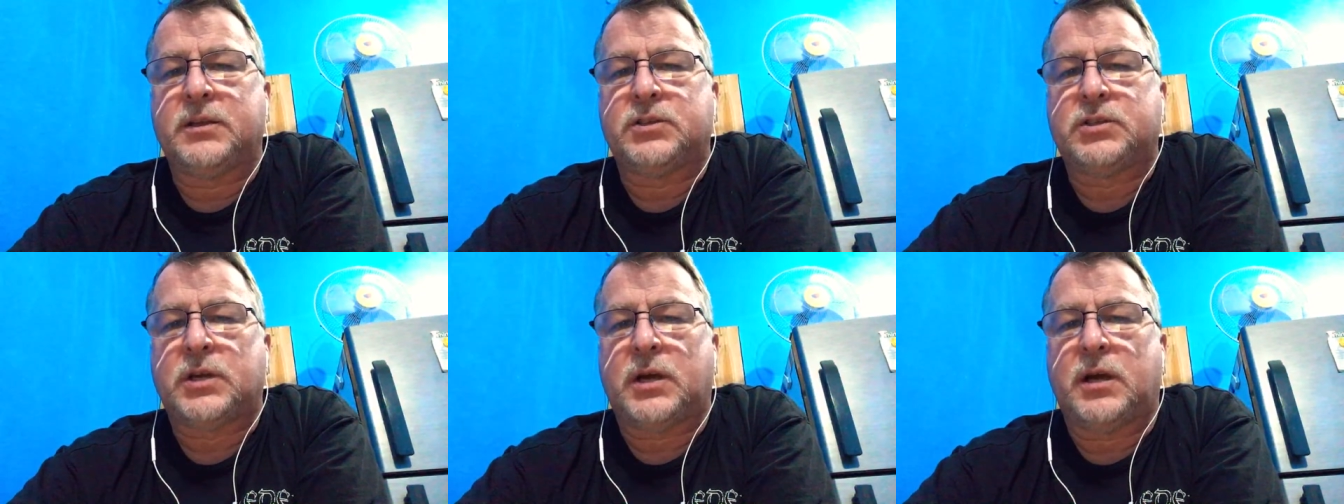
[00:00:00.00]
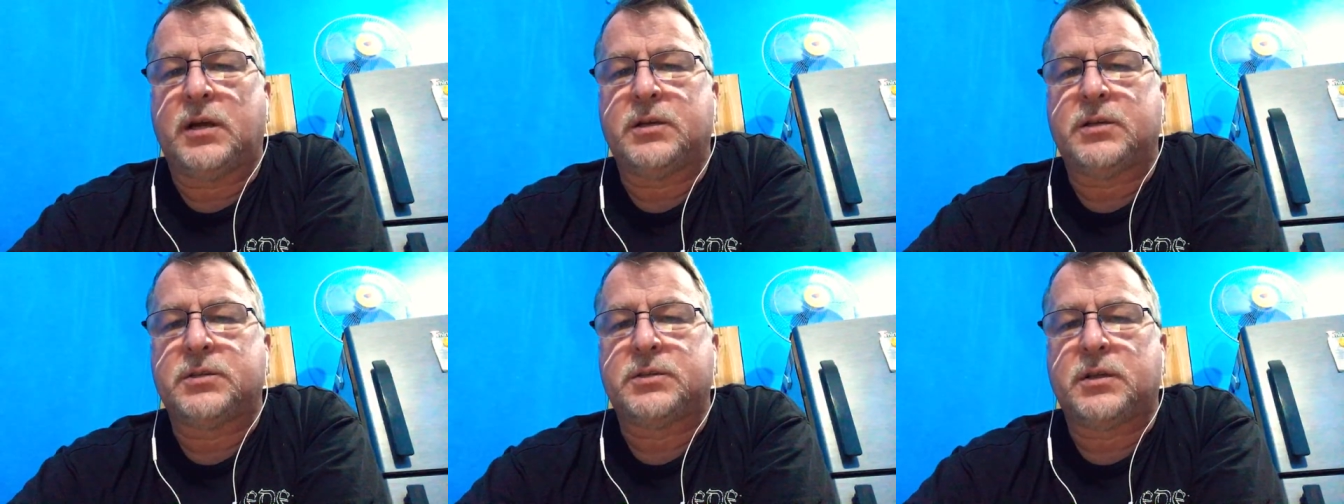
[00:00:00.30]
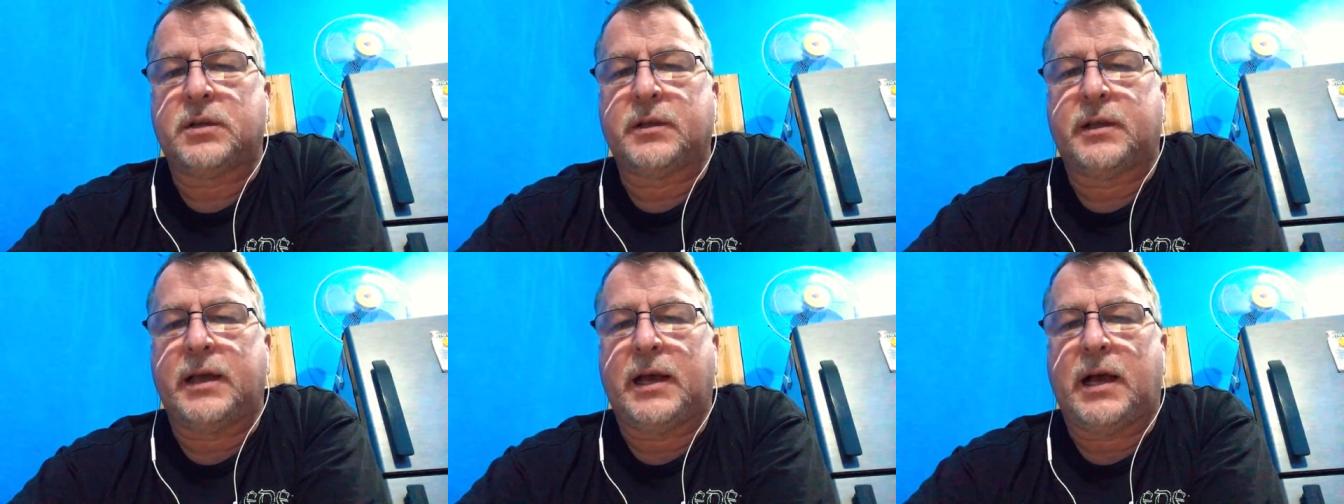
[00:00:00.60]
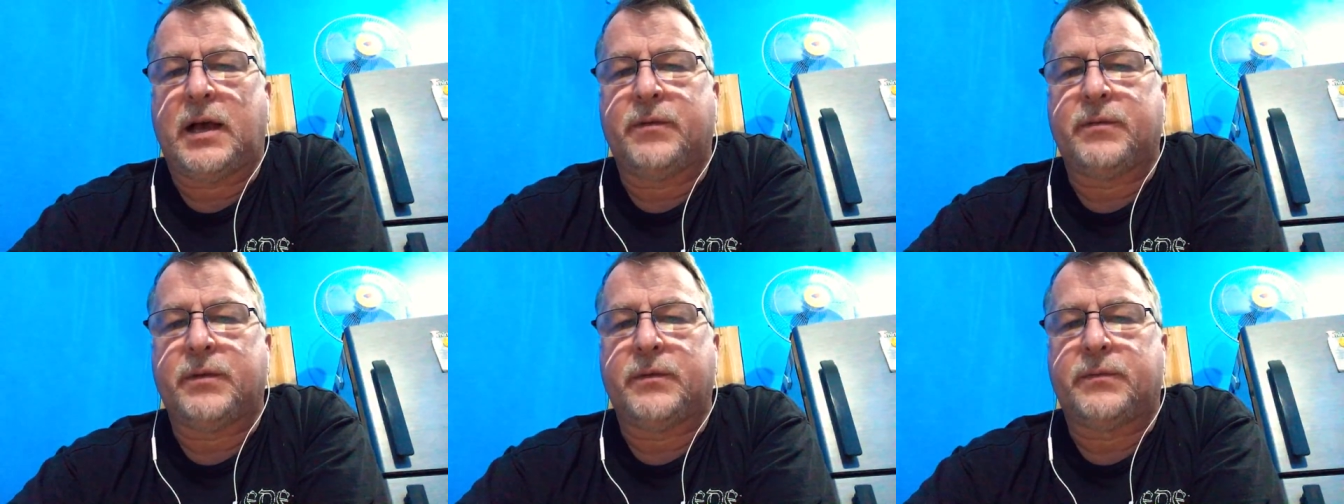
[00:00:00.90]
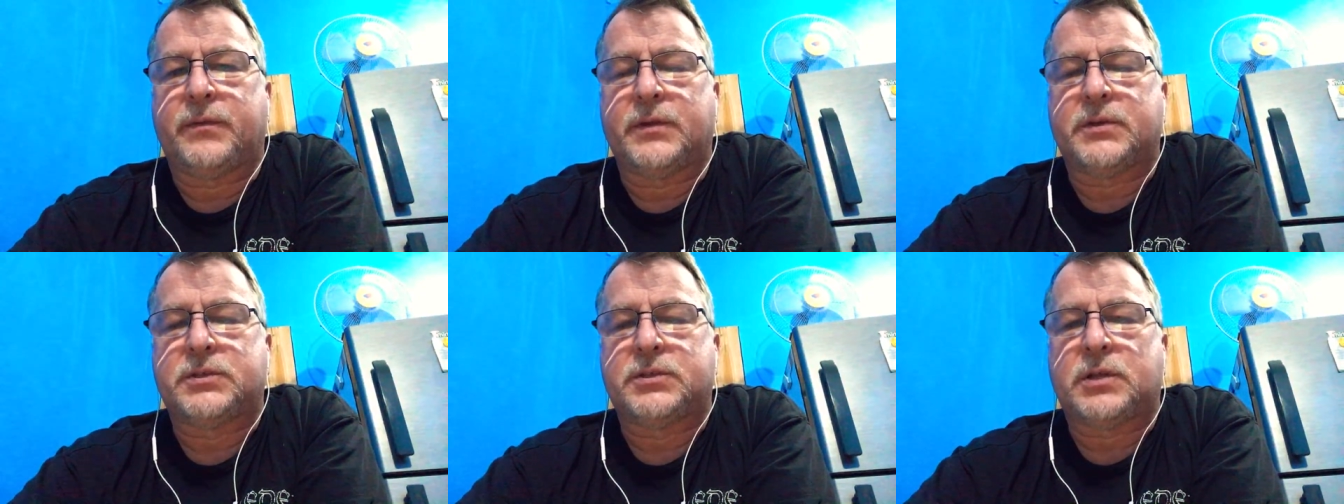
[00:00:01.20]
charges on Calvin
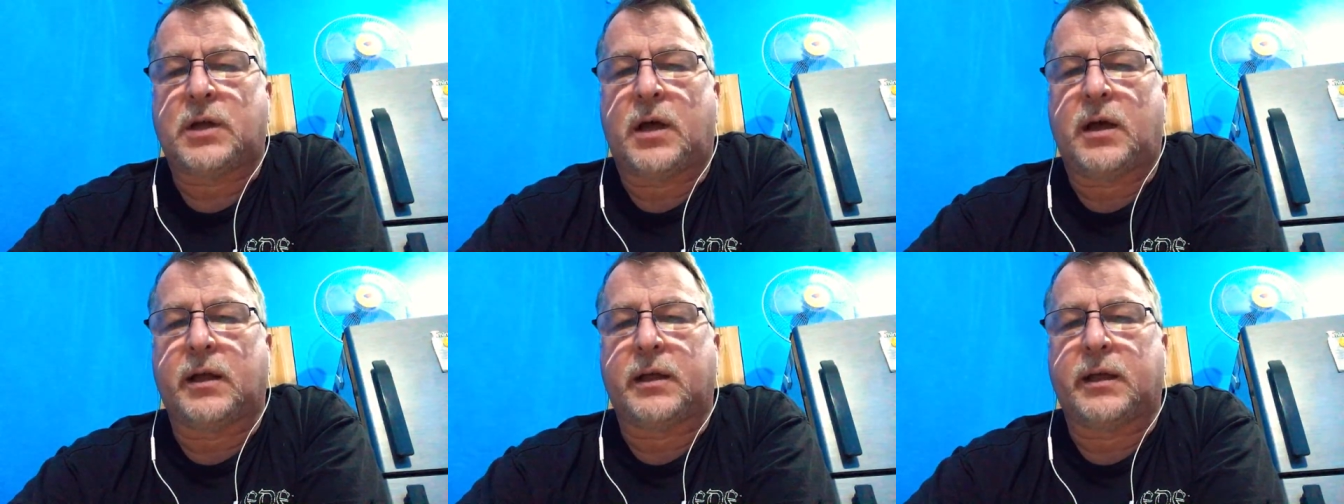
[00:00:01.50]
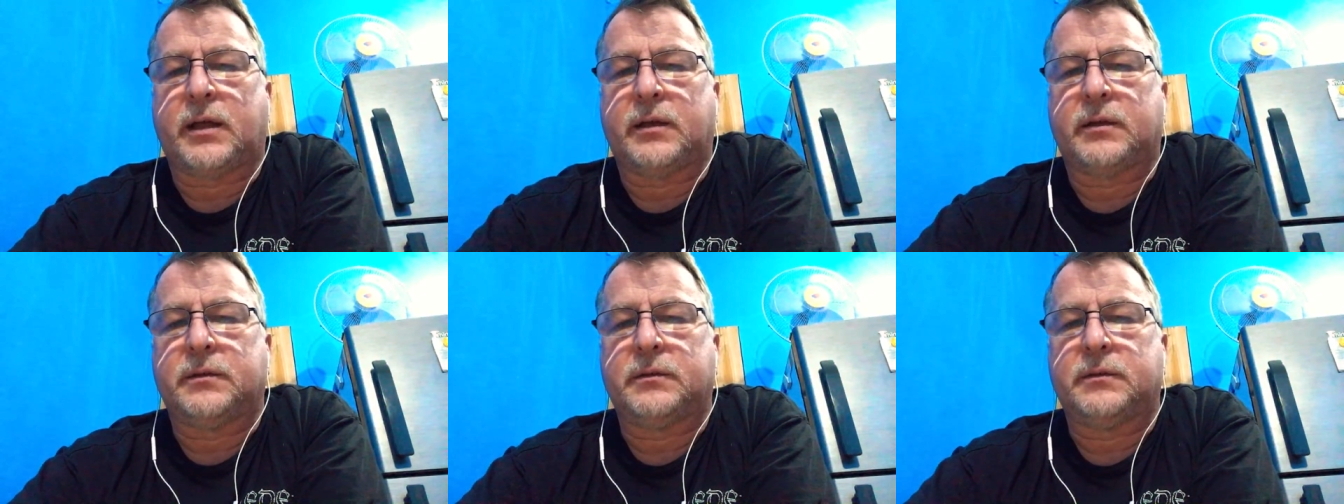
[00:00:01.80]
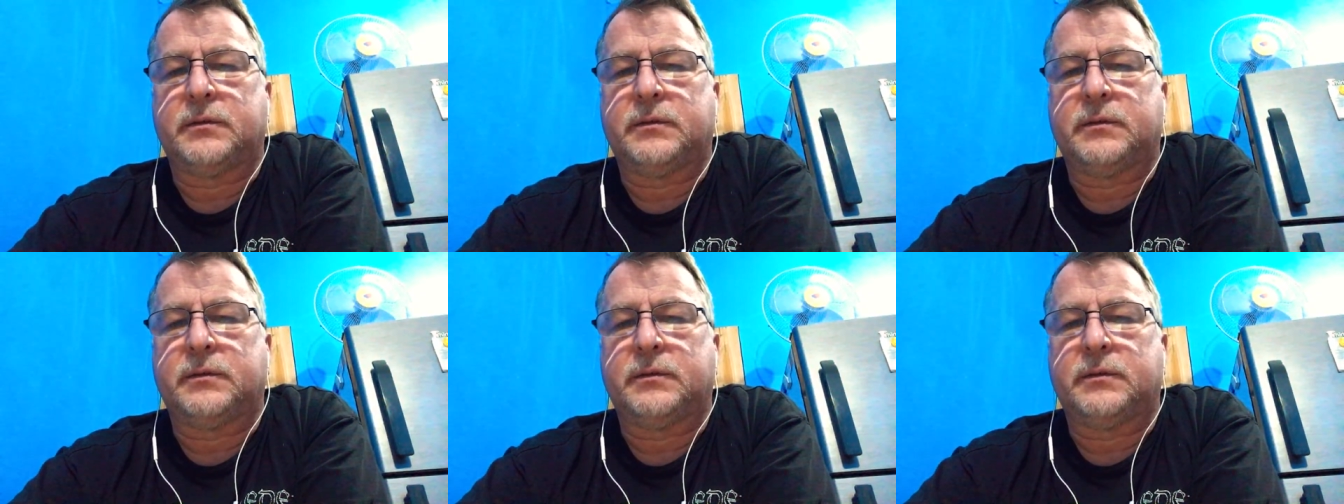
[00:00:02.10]
for stalking.